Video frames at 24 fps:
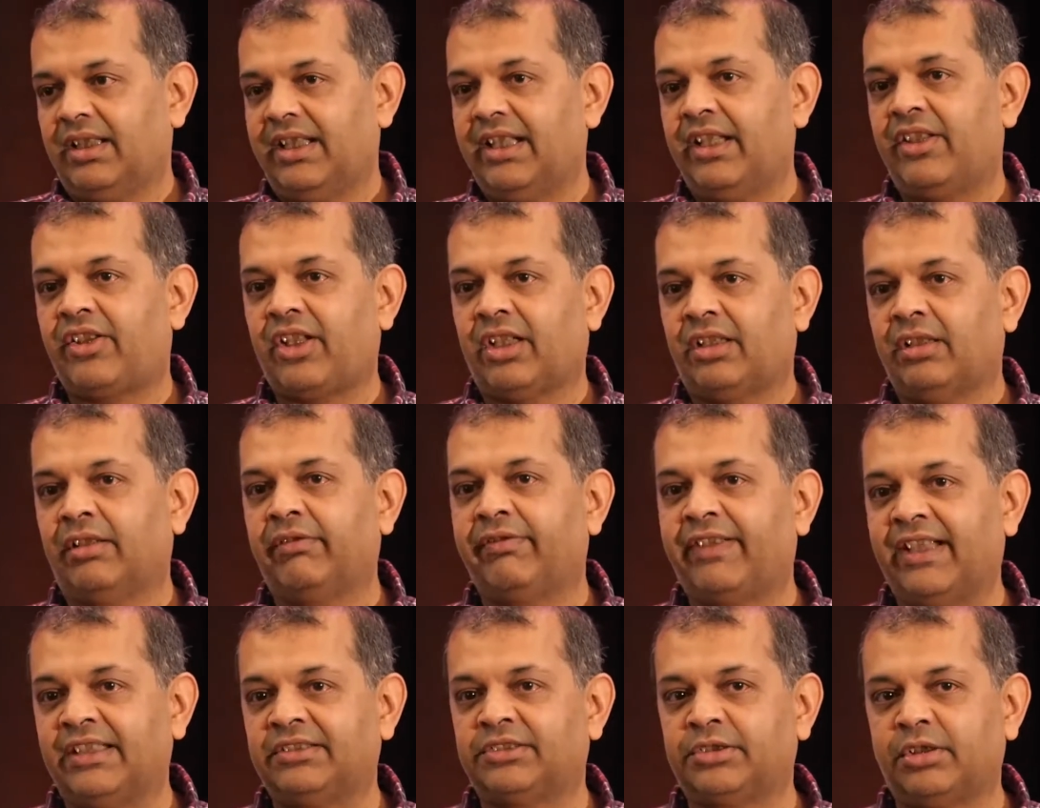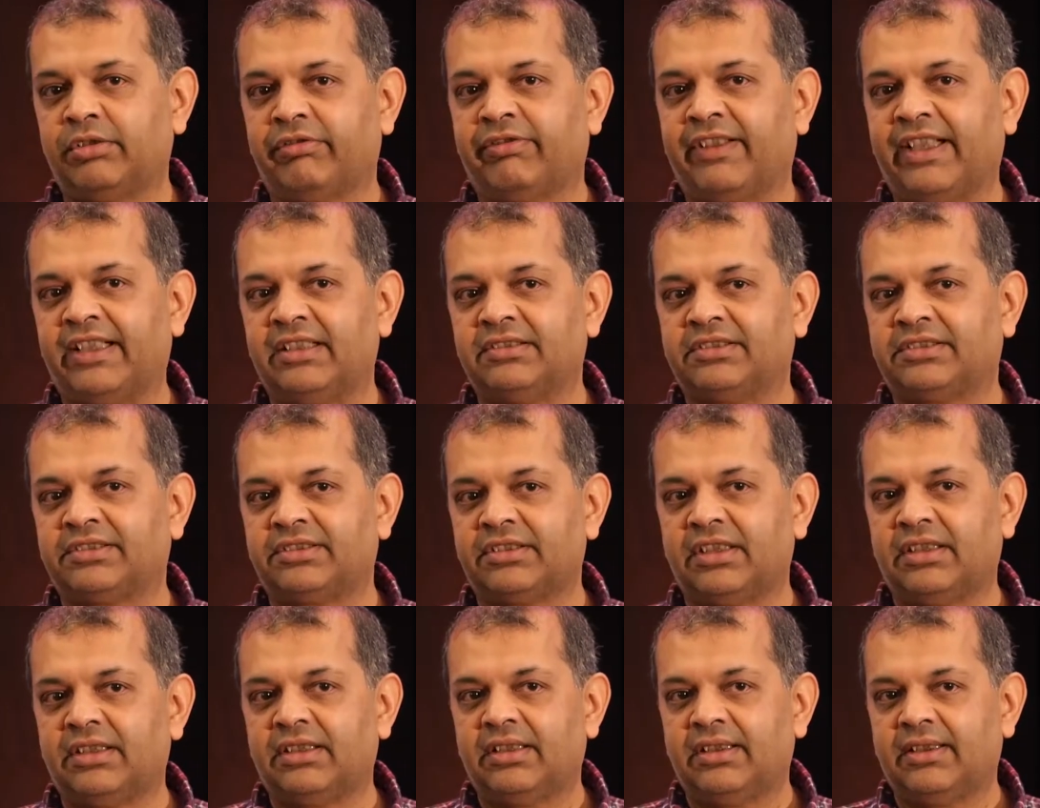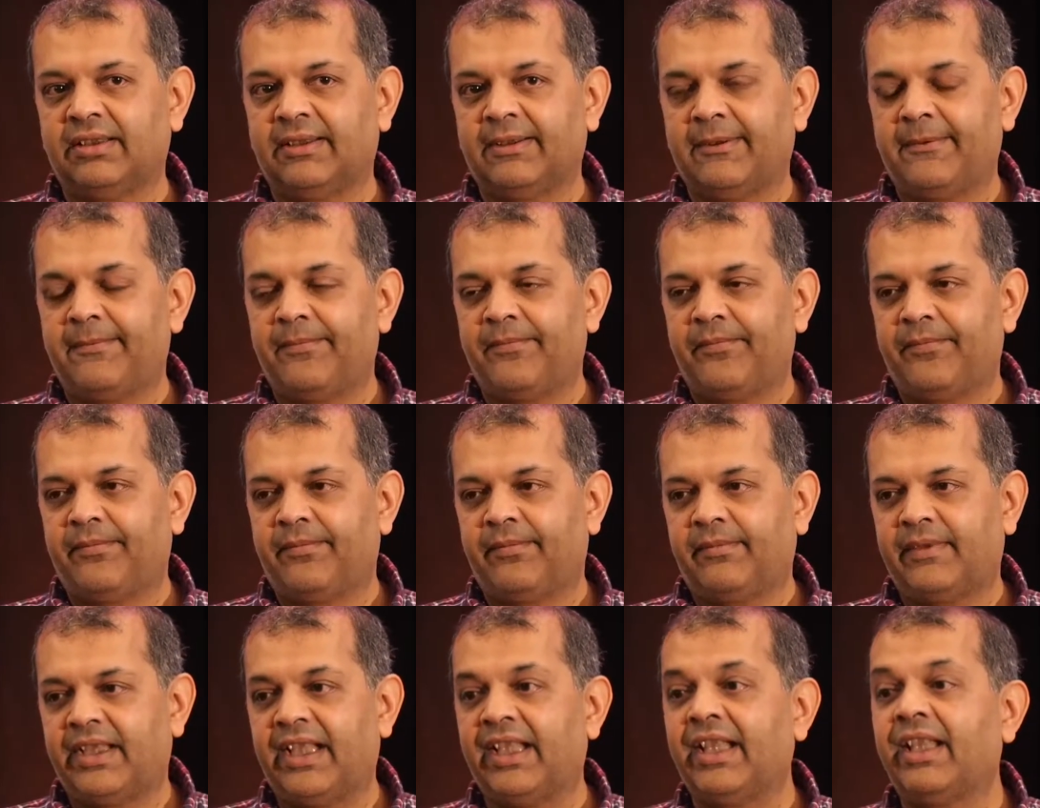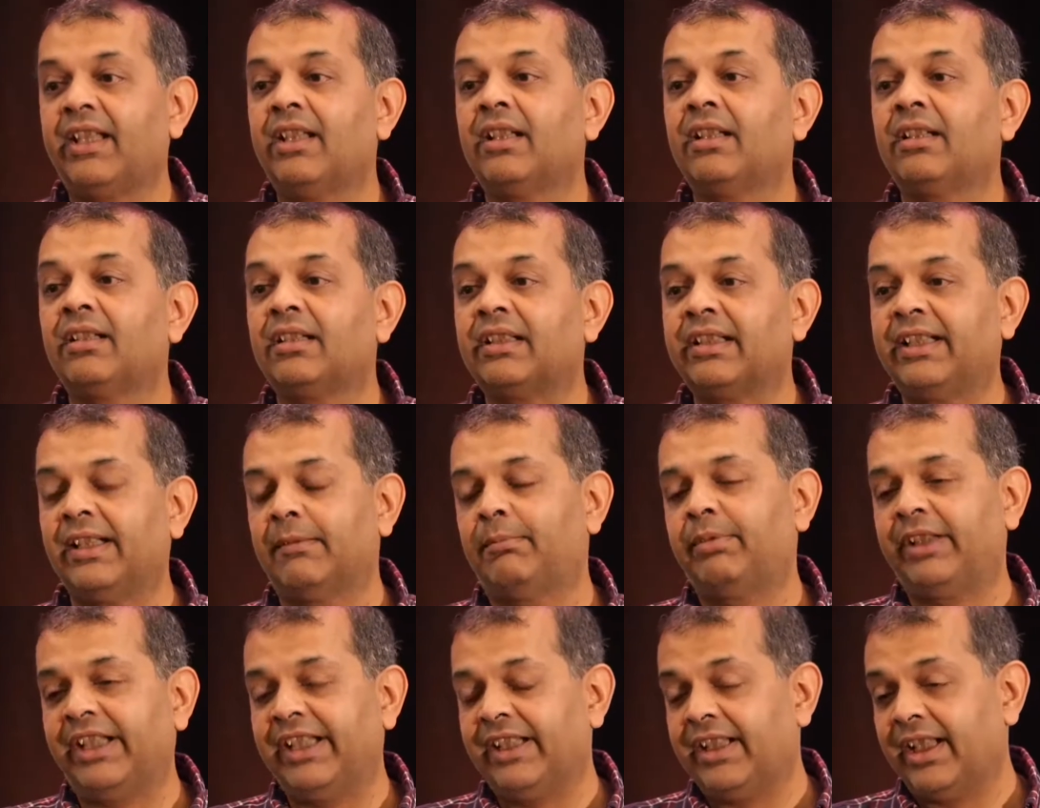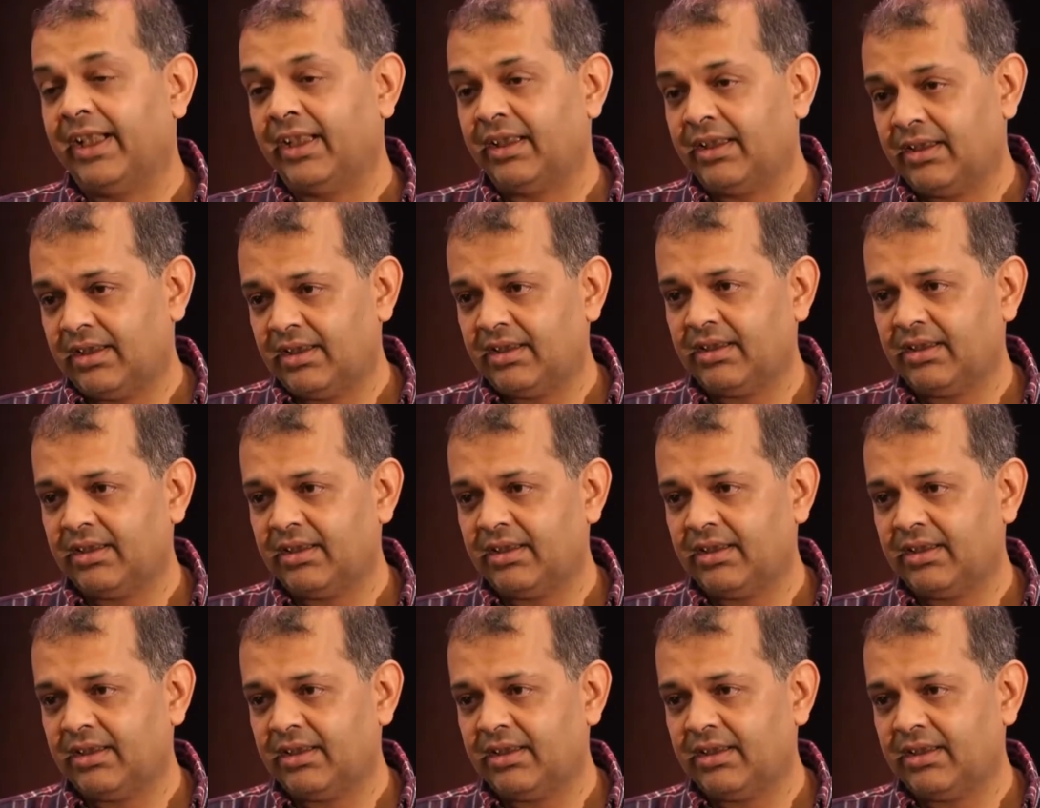each other face to face. They hear their breathing.